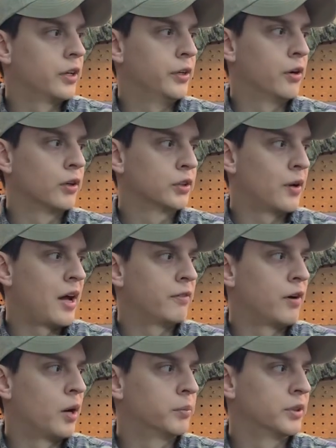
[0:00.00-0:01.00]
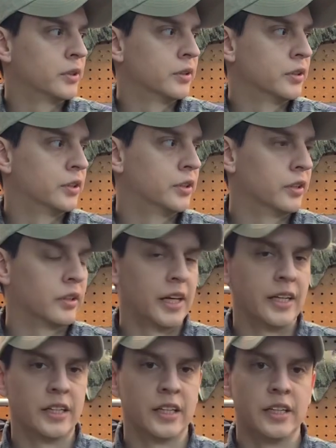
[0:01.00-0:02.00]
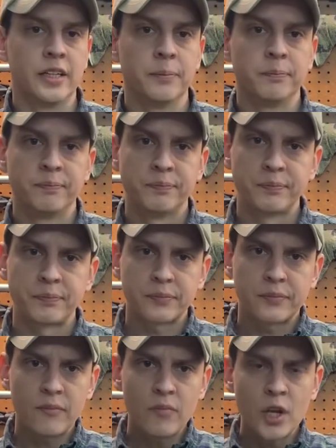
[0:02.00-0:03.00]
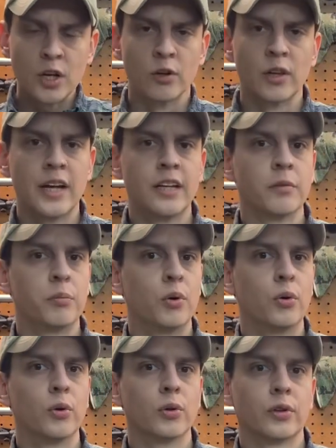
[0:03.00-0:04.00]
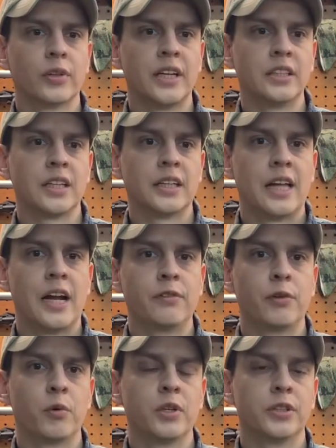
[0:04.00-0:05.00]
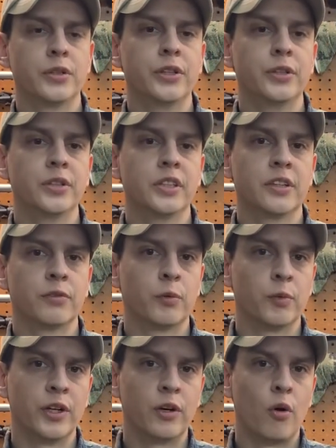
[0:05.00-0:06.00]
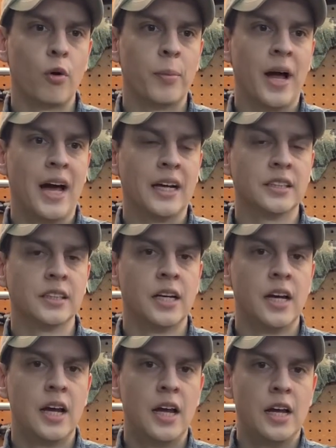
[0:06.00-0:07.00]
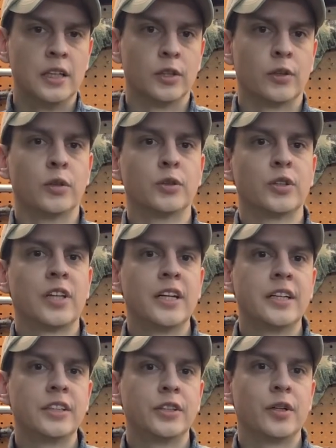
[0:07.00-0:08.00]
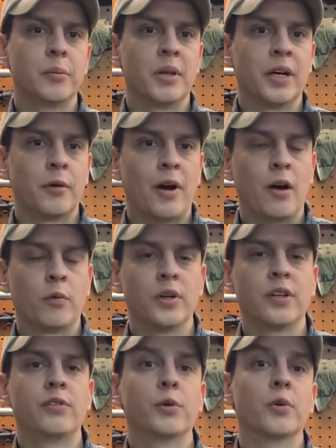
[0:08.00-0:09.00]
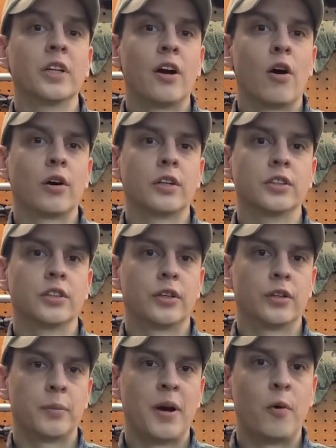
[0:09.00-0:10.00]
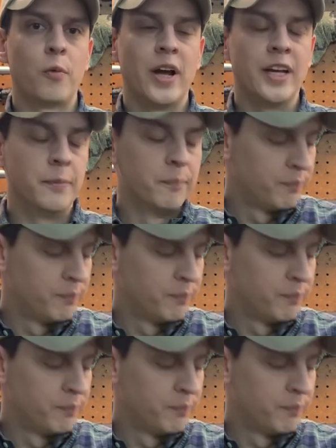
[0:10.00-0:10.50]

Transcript: You also have options to lengthen your length of pull or things like that if you want to, using different recoil pads. So those are things you can play around with if you really are concerned about weight.